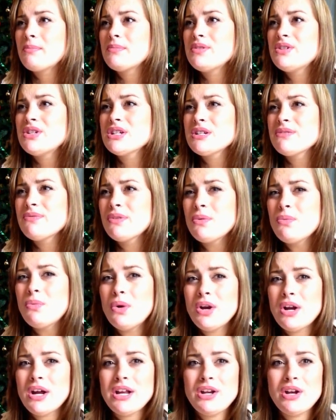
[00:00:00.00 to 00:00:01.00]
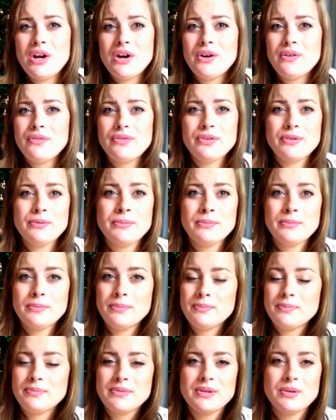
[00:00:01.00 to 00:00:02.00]
just from what I know from
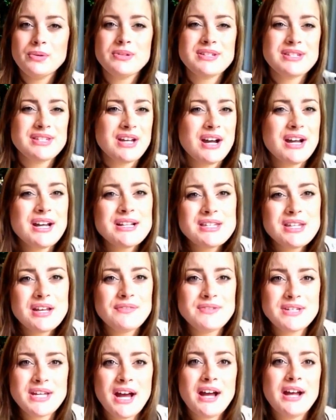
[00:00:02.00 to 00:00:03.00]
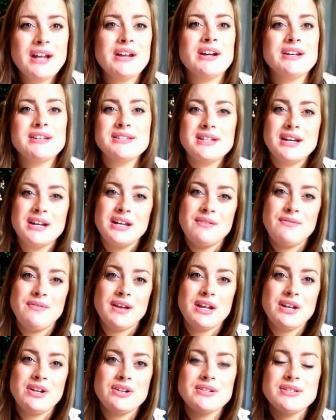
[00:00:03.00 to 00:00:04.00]
all the science I've done, I studied
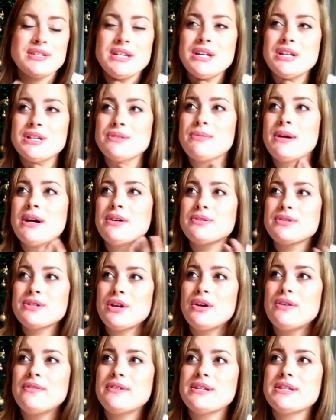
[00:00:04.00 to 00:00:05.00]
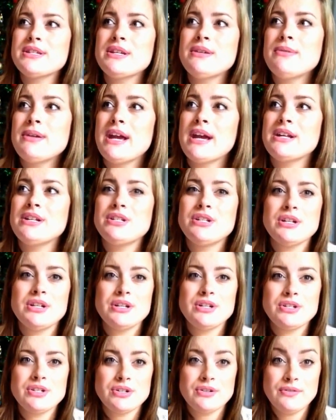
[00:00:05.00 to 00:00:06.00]
vet nursing as well, so obviously we had
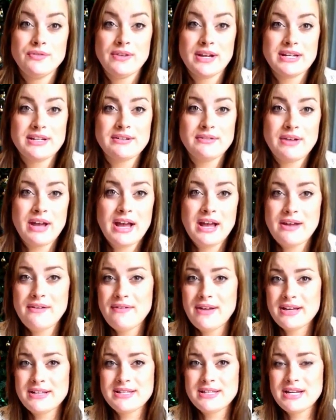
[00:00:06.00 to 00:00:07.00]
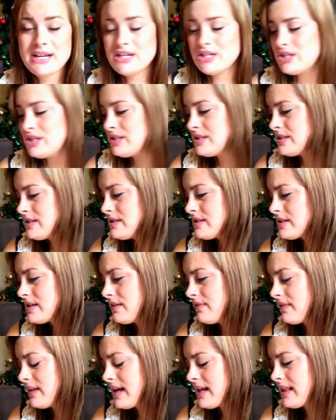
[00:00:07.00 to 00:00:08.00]
to do vaccinations and
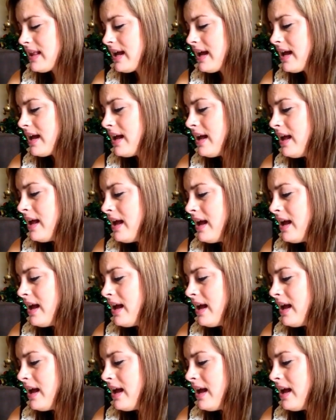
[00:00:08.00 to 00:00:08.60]
stuff like that.